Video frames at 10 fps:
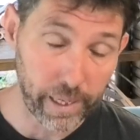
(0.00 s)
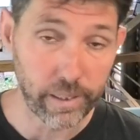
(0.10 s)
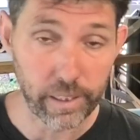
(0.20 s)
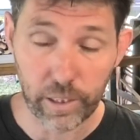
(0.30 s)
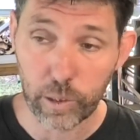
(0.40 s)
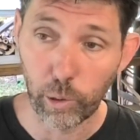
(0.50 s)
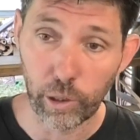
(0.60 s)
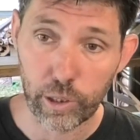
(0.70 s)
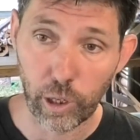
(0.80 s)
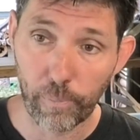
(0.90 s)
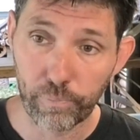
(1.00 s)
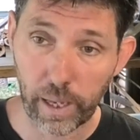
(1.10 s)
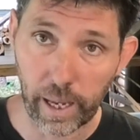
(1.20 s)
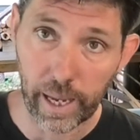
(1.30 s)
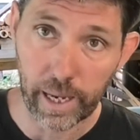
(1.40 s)
back into this workshop
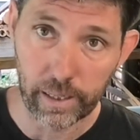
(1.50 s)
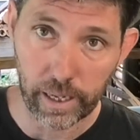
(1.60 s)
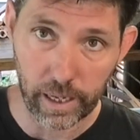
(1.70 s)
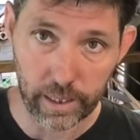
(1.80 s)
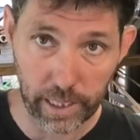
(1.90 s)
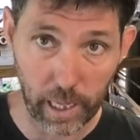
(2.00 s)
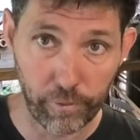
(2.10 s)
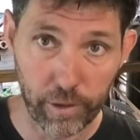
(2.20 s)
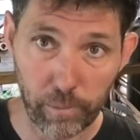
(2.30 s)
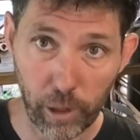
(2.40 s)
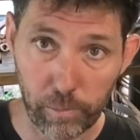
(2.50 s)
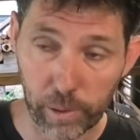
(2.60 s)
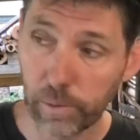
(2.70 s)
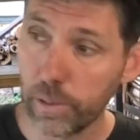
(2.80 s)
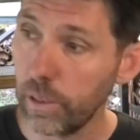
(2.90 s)
and getting set up for the boat
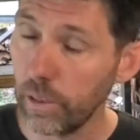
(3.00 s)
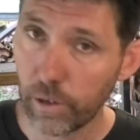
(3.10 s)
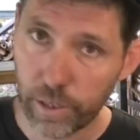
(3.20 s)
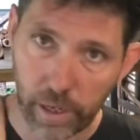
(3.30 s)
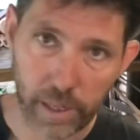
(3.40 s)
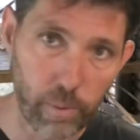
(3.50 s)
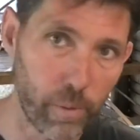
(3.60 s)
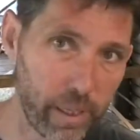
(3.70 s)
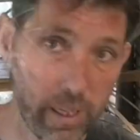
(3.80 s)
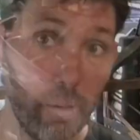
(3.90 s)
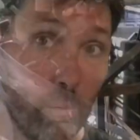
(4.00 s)
build. I'll show you that while we're here,